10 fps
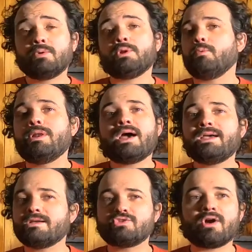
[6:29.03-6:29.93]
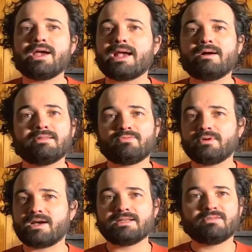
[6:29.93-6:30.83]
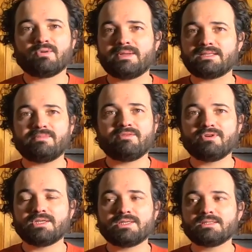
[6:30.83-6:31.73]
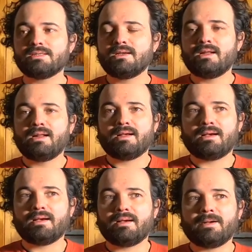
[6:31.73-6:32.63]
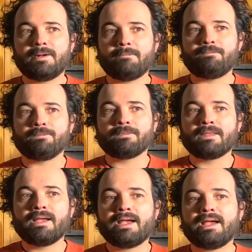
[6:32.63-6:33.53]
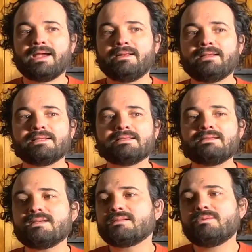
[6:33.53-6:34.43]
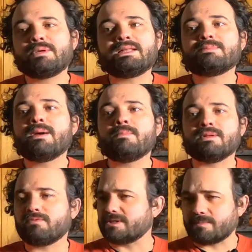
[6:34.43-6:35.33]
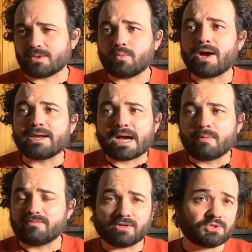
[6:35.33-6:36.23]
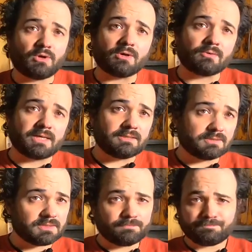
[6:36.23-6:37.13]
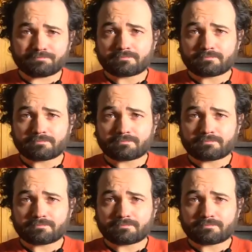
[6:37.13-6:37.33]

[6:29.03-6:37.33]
You know, we like trying out different kinds of fermented beverages. Um, and it, it's nice because we can experiment. For example, the wine now we've done 200 liters